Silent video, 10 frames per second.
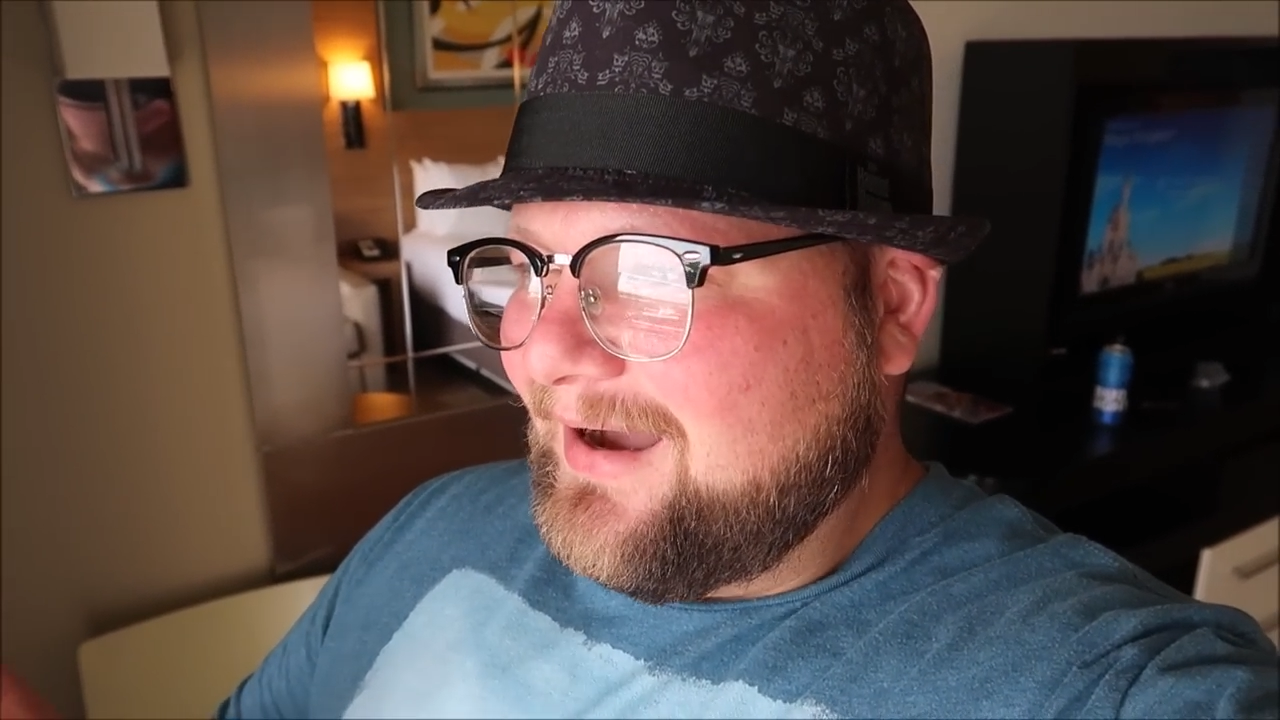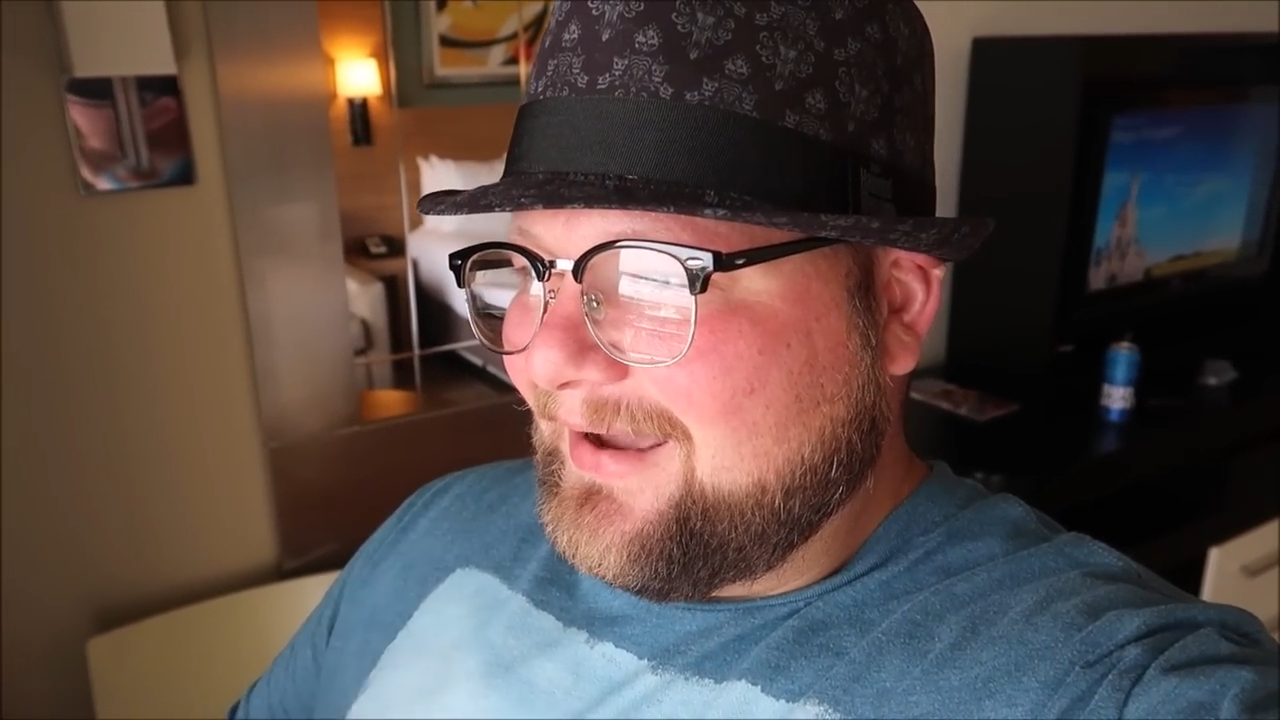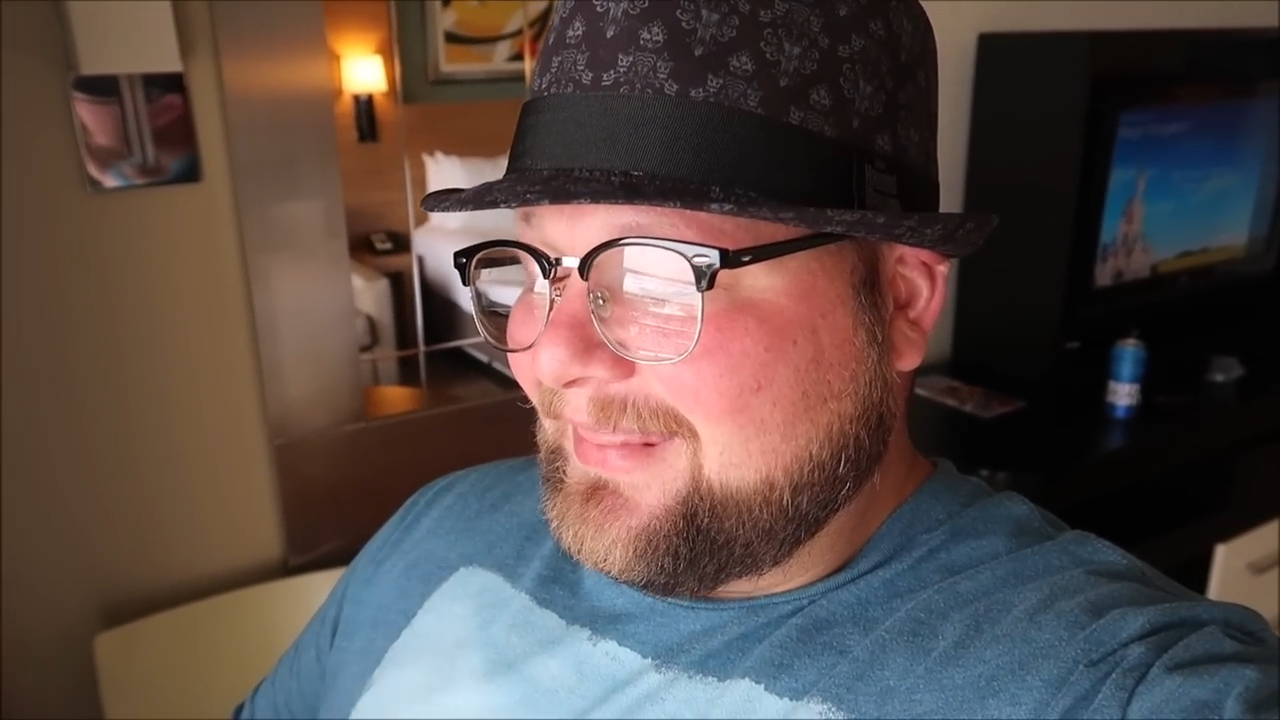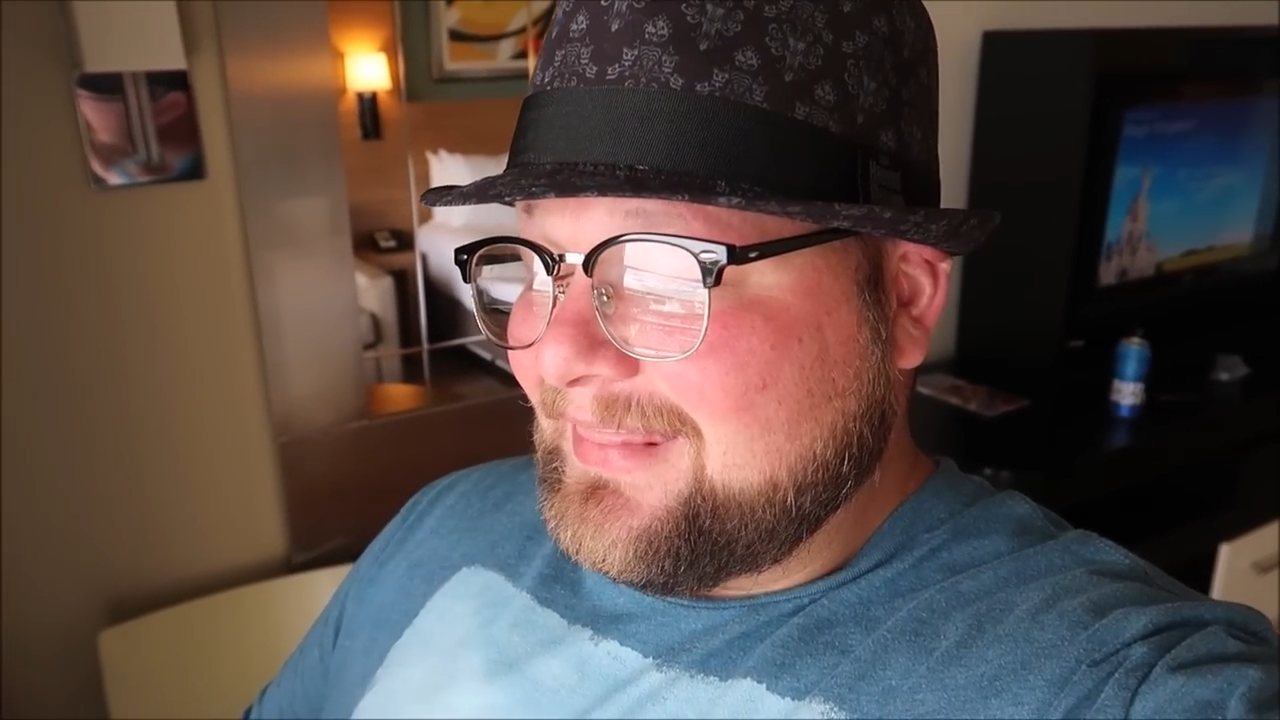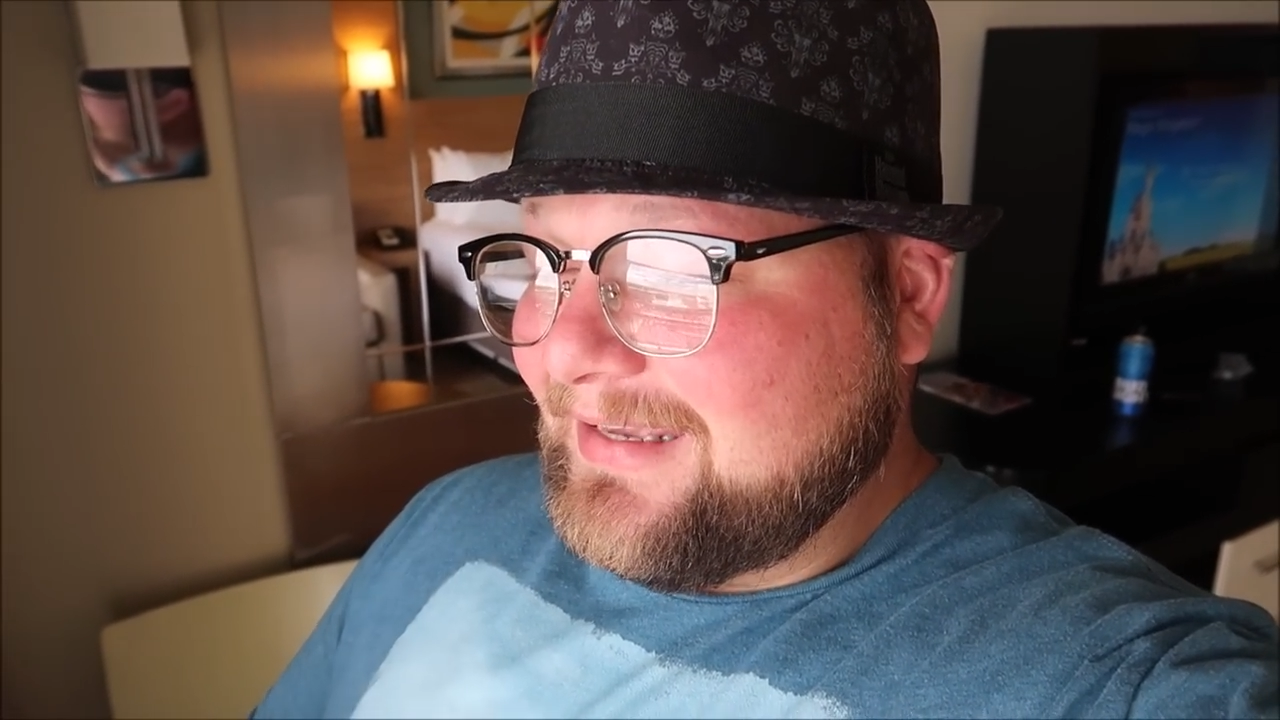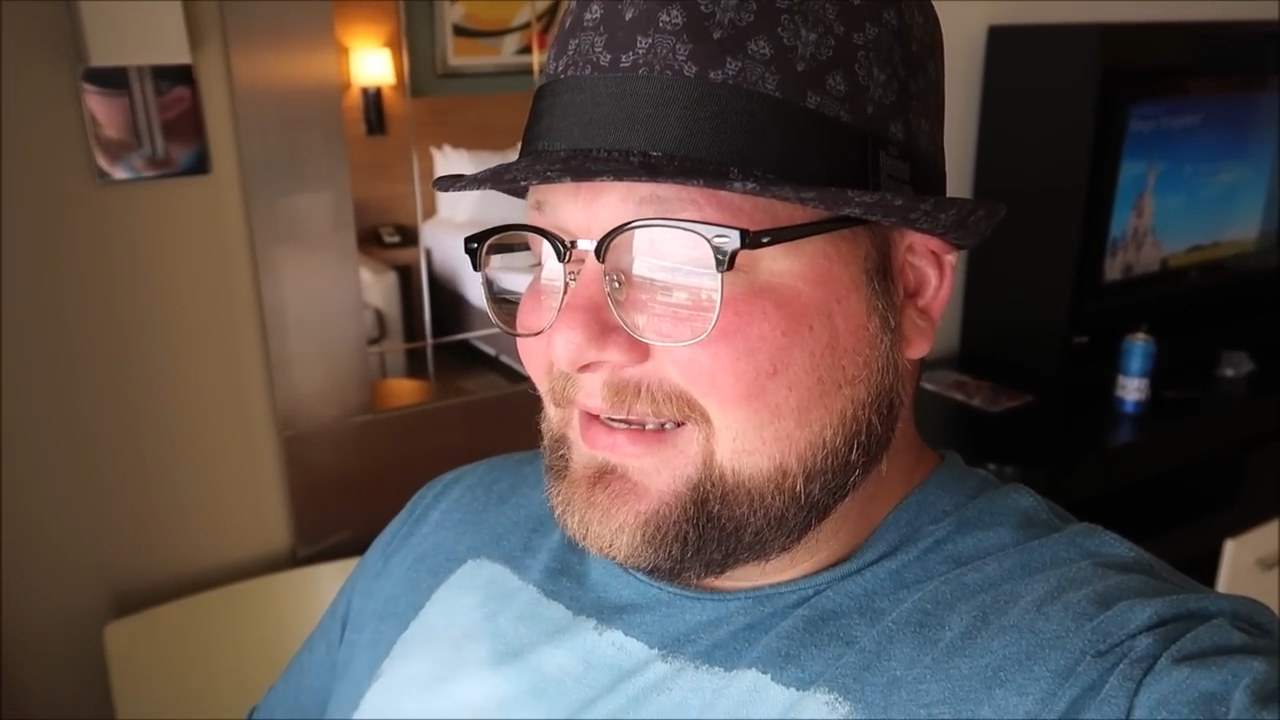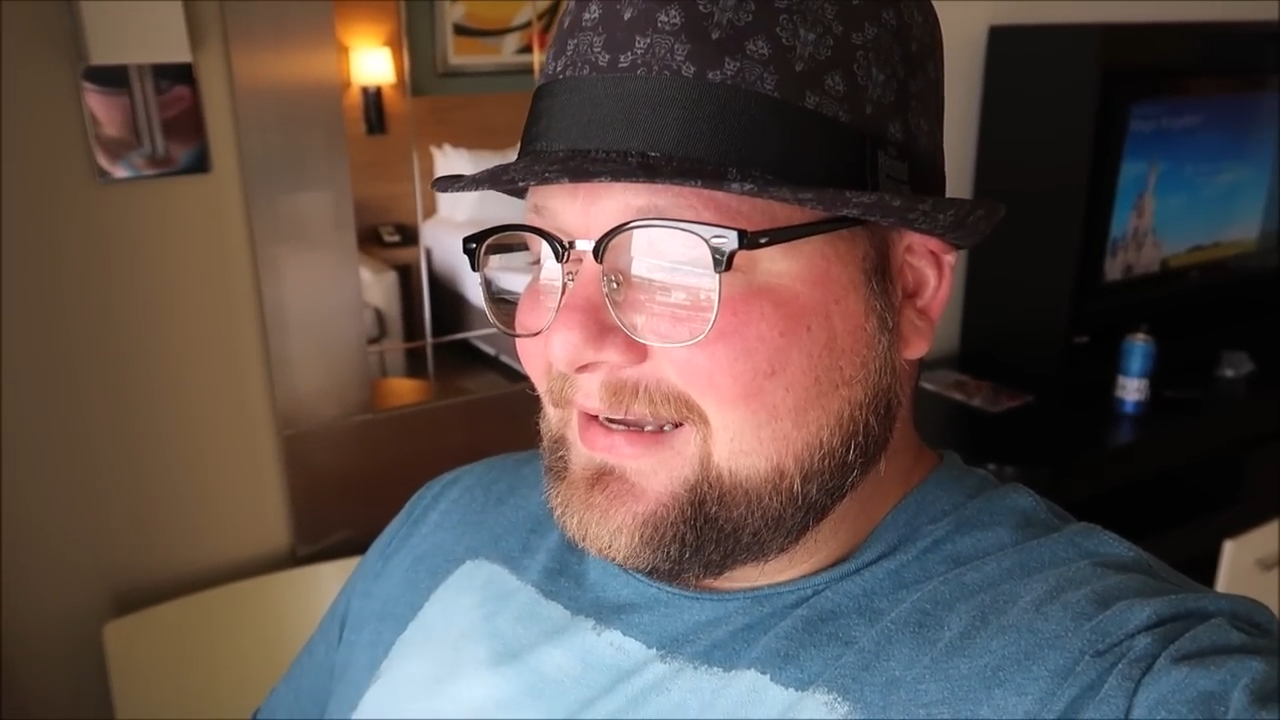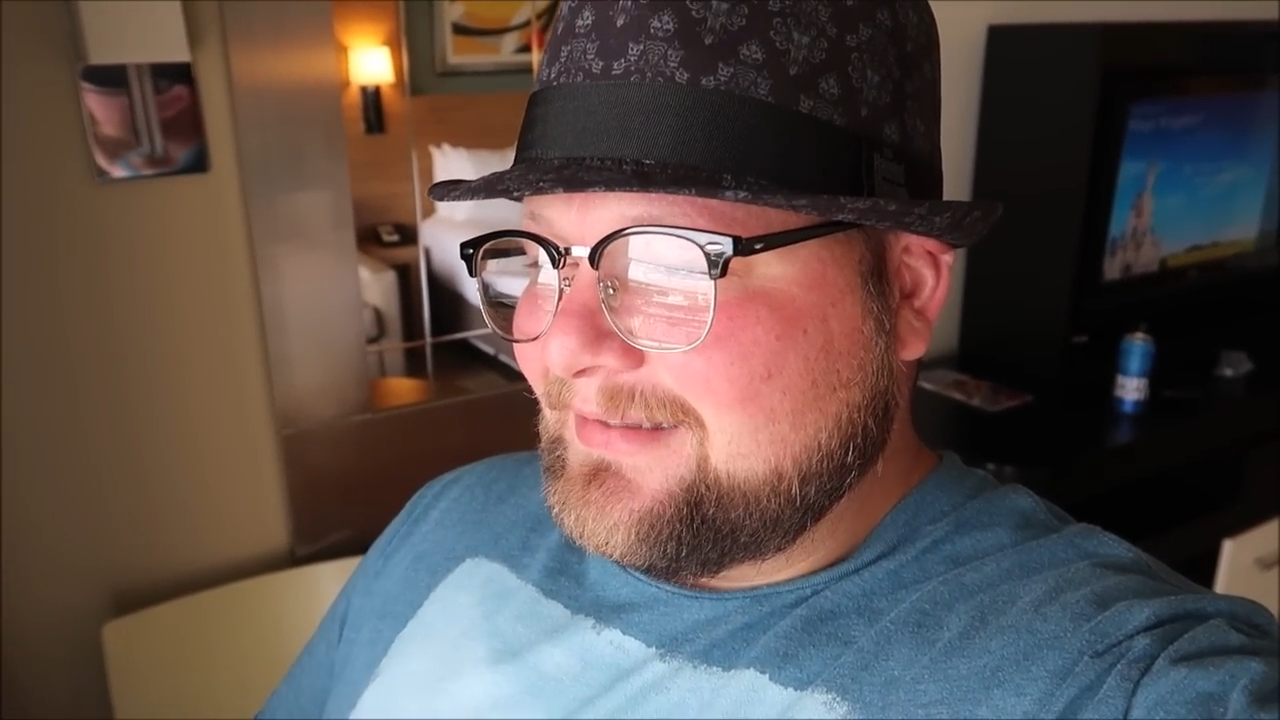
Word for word: I think